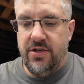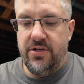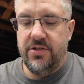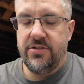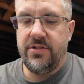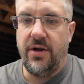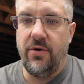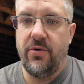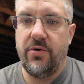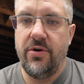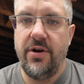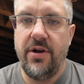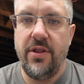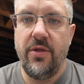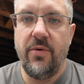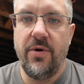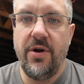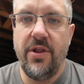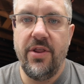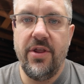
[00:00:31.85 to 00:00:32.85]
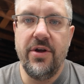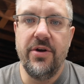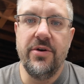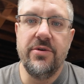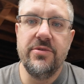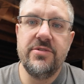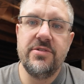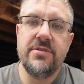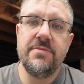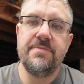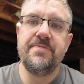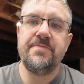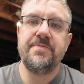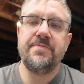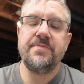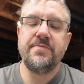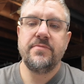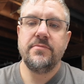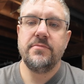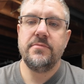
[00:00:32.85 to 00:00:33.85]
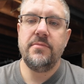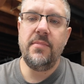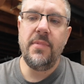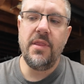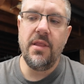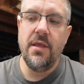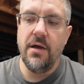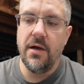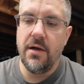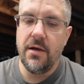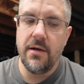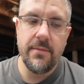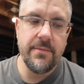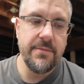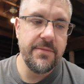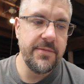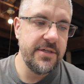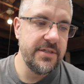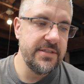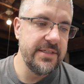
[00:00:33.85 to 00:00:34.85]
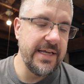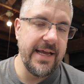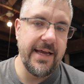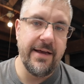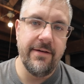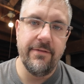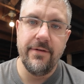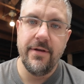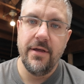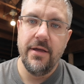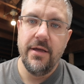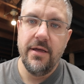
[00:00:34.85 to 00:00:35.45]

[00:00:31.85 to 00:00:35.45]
So I ordered another one of those. Because I have